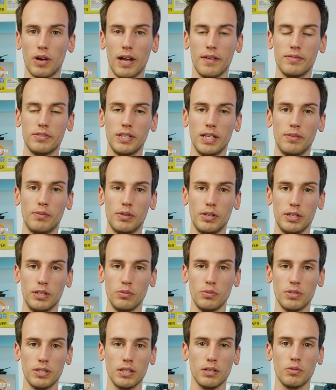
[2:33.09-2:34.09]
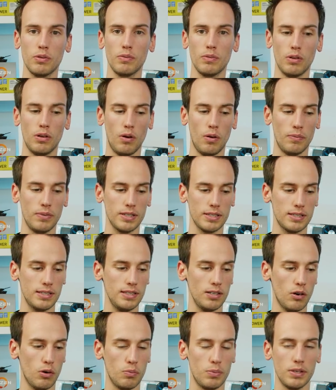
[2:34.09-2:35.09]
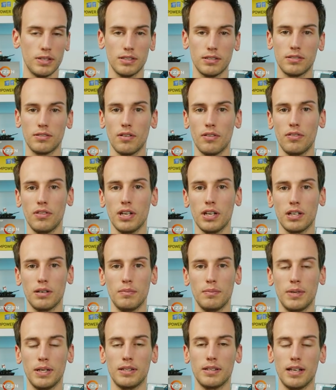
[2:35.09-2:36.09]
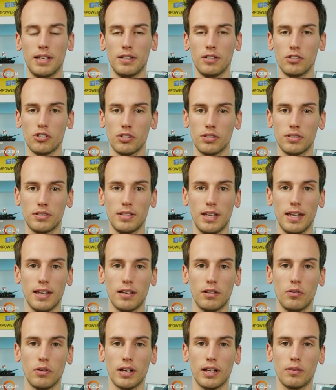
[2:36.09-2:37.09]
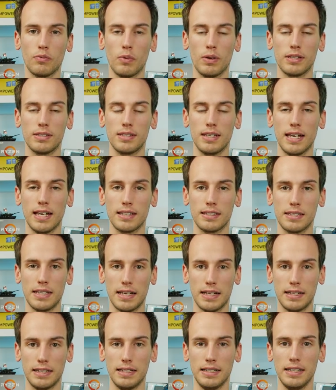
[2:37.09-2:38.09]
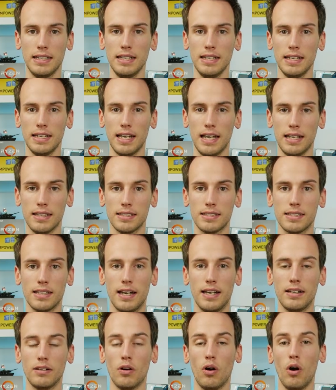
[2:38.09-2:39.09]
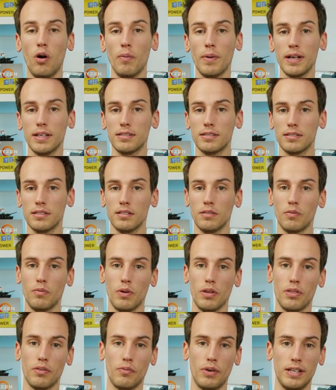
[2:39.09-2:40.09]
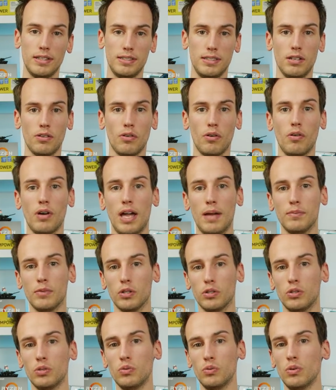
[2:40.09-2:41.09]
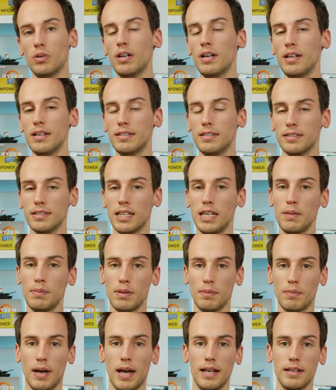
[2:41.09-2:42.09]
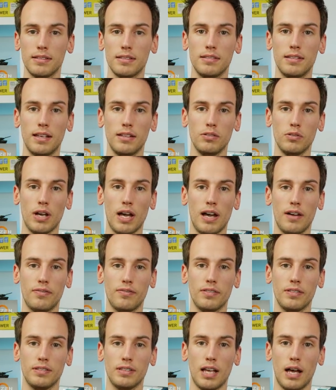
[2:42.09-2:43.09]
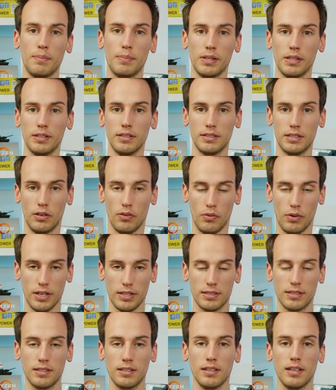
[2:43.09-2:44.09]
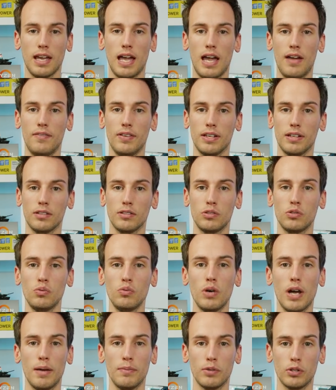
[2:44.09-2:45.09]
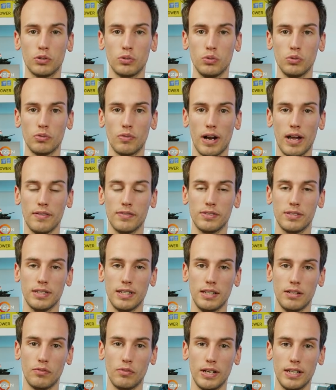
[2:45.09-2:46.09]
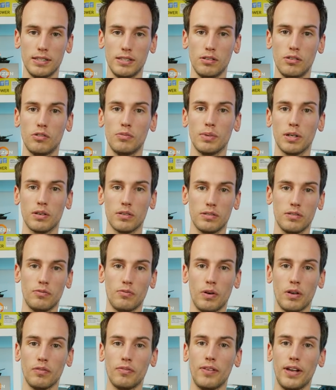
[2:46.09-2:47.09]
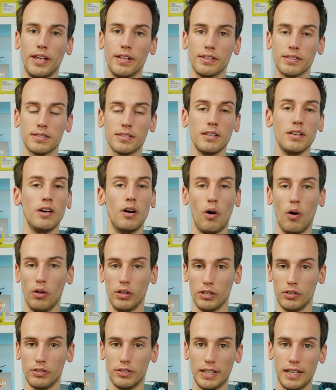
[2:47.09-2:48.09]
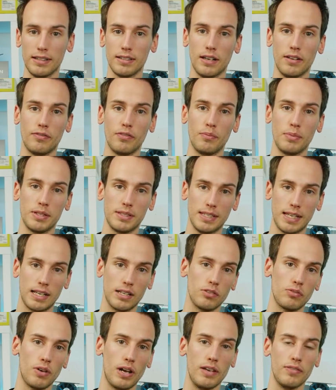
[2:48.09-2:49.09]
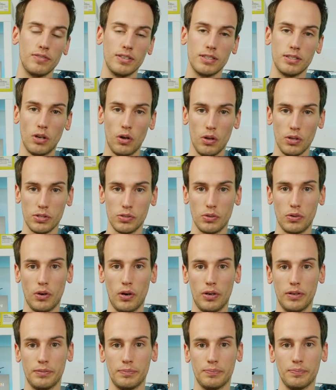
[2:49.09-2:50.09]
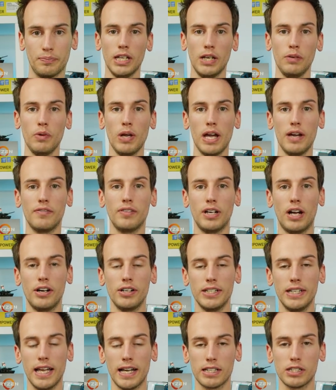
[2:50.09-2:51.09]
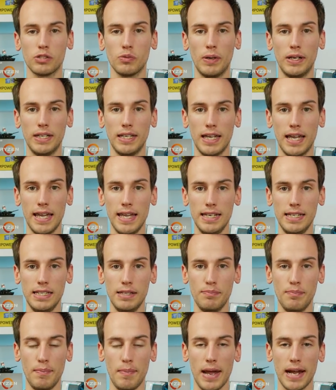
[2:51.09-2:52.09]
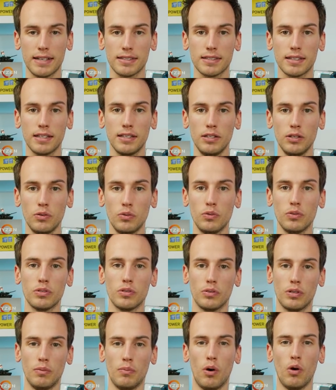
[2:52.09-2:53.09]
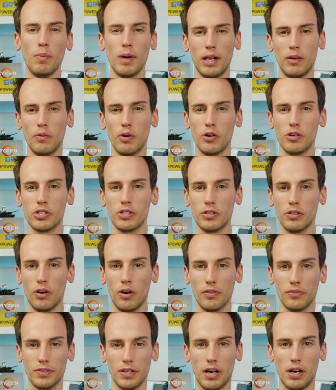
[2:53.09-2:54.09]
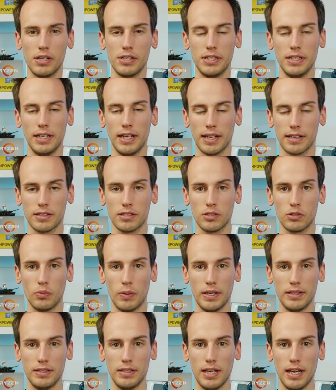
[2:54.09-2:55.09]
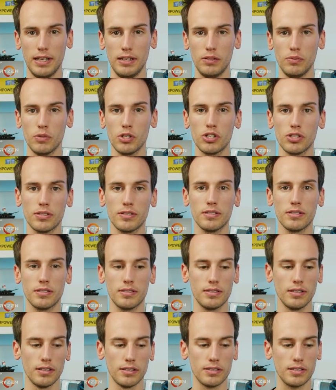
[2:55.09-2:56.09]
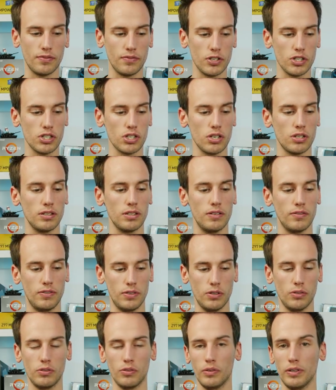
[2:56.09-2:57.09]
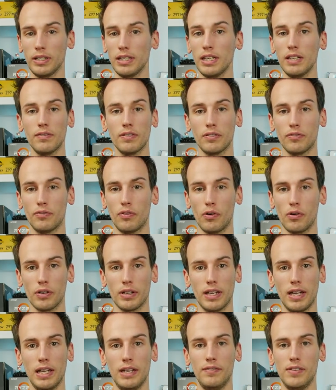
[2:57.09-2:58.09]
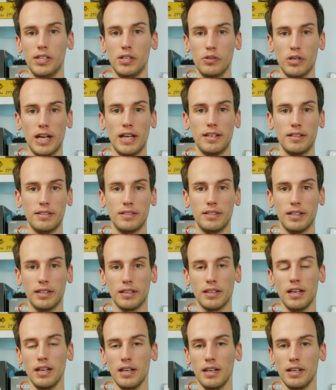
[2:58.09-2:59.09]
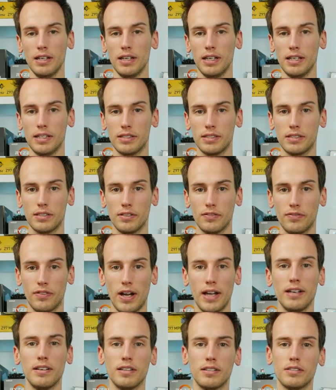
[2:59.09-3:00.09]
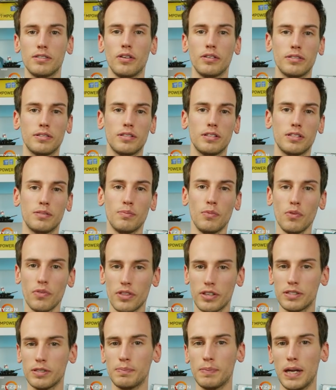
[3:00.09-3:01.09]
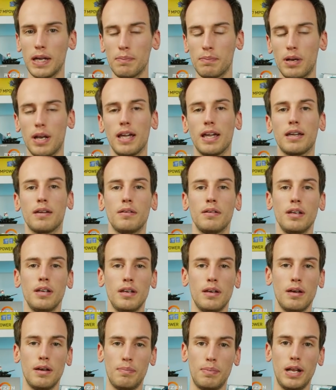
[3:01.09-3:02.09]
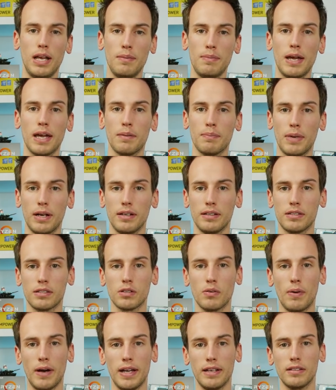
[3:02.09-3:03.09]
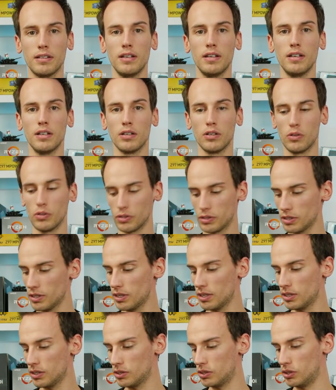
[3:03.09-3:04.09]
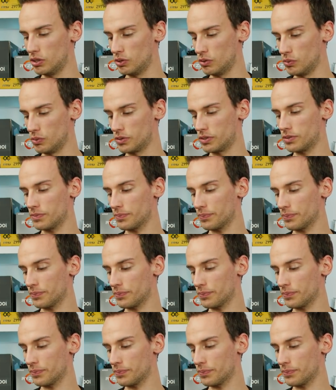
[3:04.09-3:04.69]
drives they were using. We will obviously open this thing in a bit and just take a look at what's exactly inside. Always with RAID 0, M.2, keep in mind that you have double the risk having two M.2 drives in RAID 0, because if one fails, all your data from the second drive is also gone. Then we have an RTX 2080 Max-Q, so the mobile version of the RTX 2080, which is still sufficient if you're doing even 4K video editing. It's fine. It's not the smoothest playback, but it's quite good to use.